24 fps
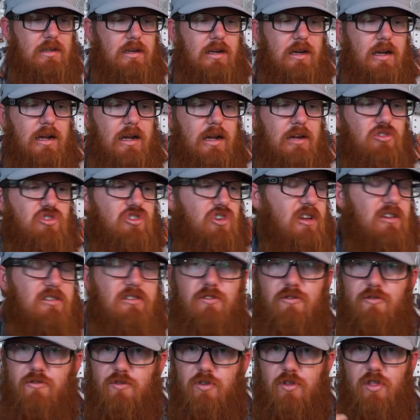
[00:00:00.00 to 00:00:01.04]
uh,
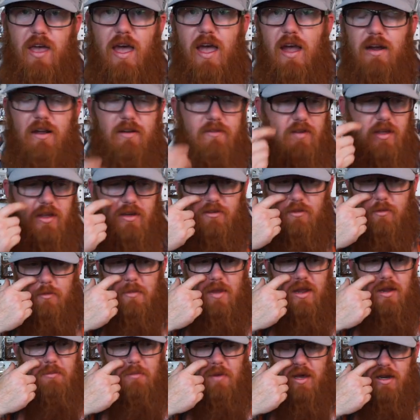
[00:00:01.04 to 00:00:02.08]
just for the heck of it to
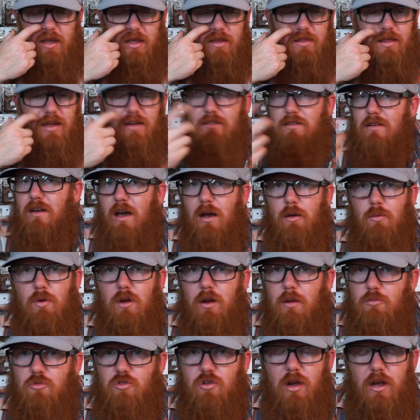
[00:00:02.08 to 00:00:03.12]
make money. That's not what
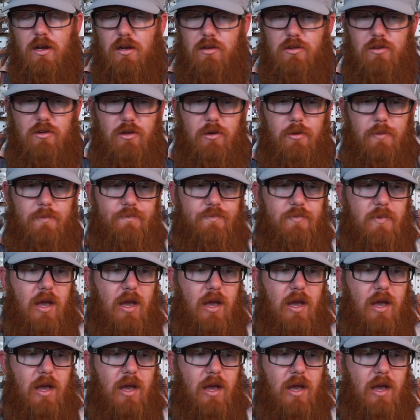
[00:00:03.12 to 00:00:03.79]
I'm trying to do.